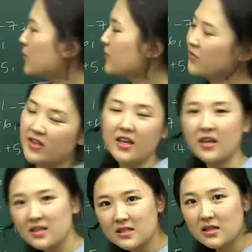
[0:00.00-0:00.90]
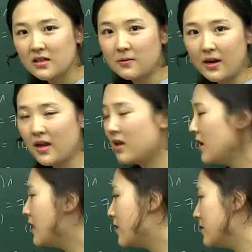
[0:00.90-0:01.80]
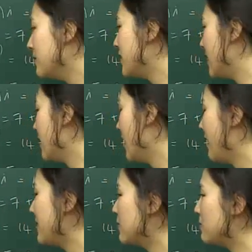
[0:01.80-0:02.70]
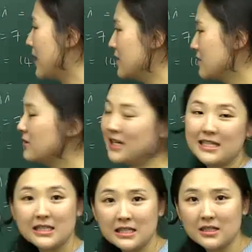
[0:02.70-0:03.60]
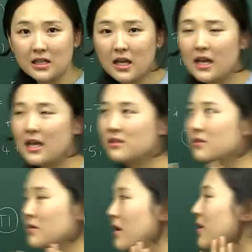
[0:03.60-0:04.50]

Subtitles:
of this, right, including having to rationalize it, is